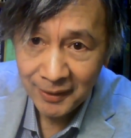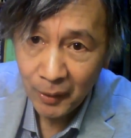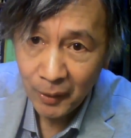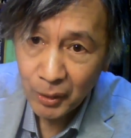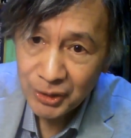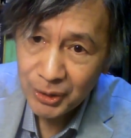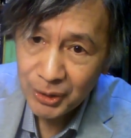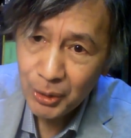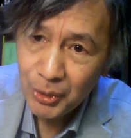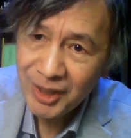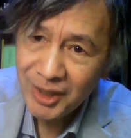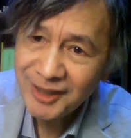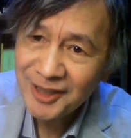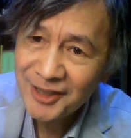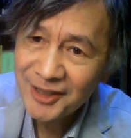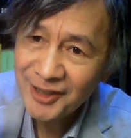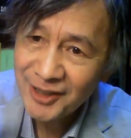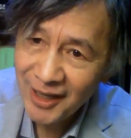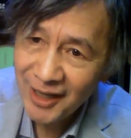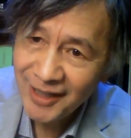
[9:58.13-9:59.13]
although it
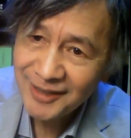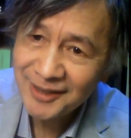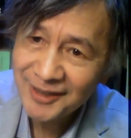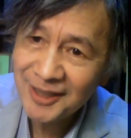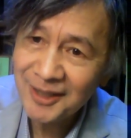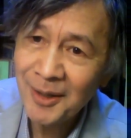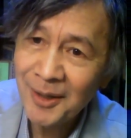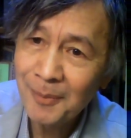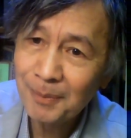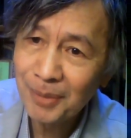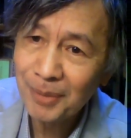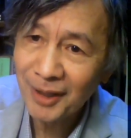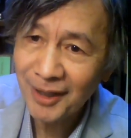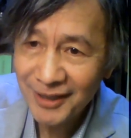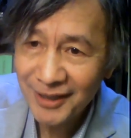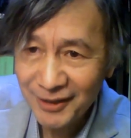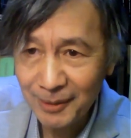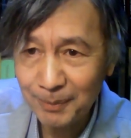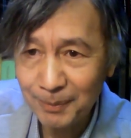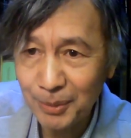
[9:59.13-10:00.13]
sounds
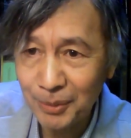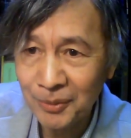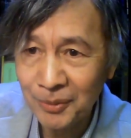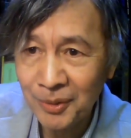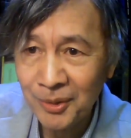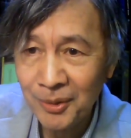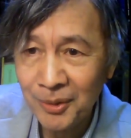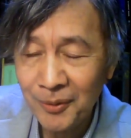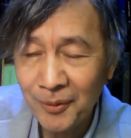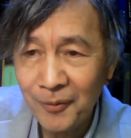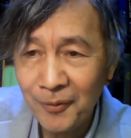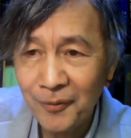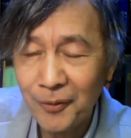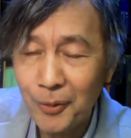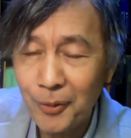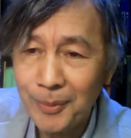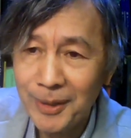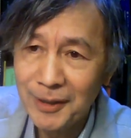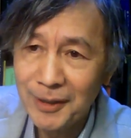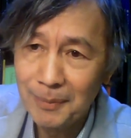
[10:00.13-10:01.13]
plausible
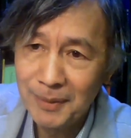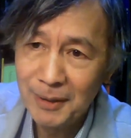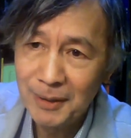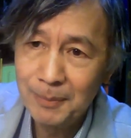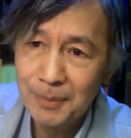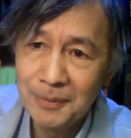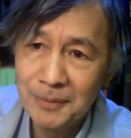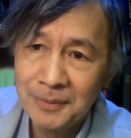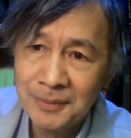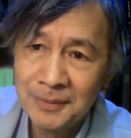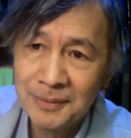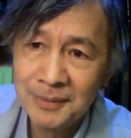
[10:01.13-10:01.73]
for many people.